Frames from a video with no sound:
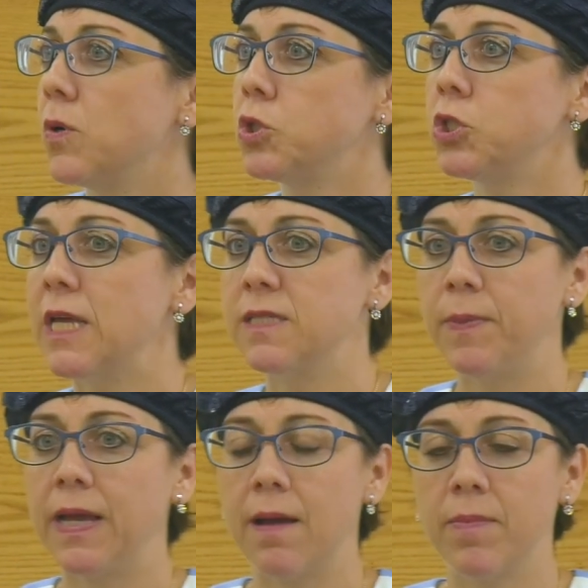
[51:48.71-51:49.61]
Moshe's
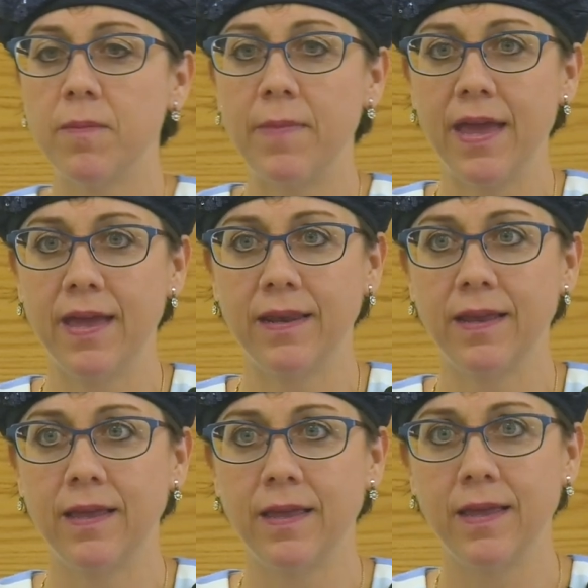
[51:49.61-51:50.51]
become the man.
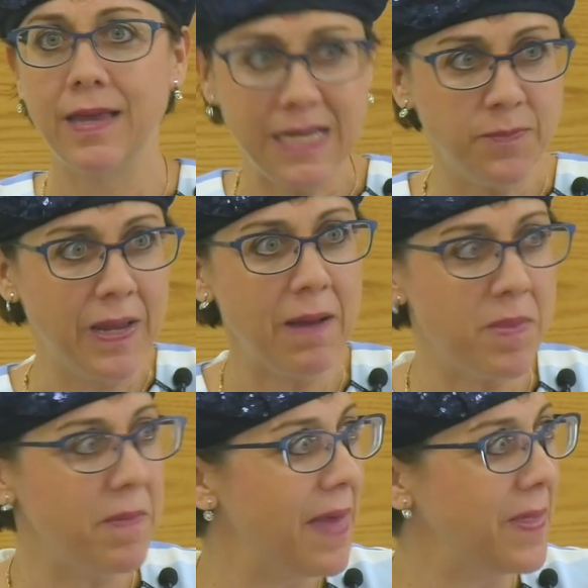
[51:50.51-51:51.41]
He's become
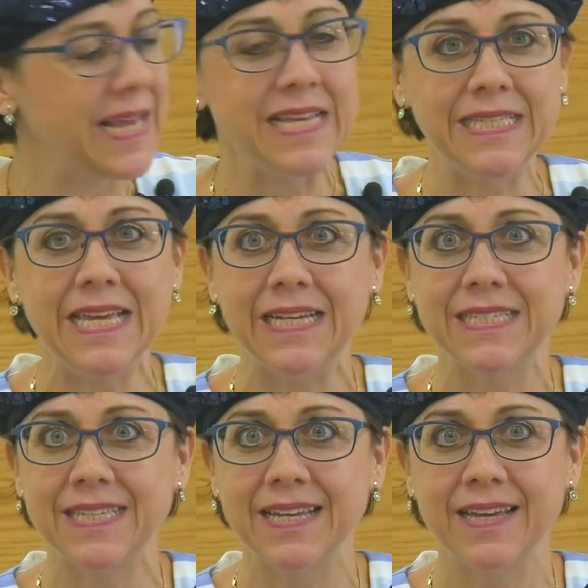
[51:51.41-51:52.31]
the man that he seeks.